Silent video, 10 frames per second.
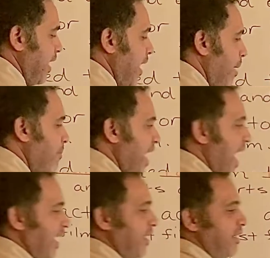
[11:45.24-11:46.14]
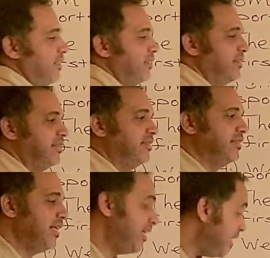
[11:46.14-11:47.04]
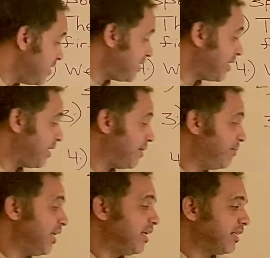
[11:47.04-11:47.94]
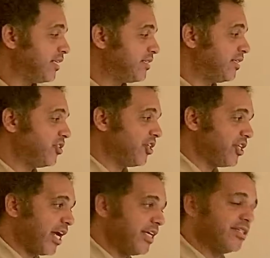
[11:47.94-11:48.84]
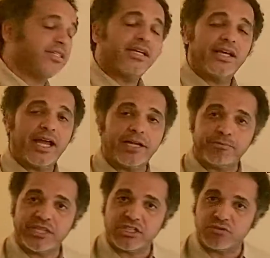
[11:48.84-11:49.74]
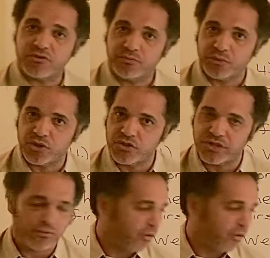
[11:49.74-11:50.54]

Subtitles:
aback. He seemed like such a nice and peaceful person.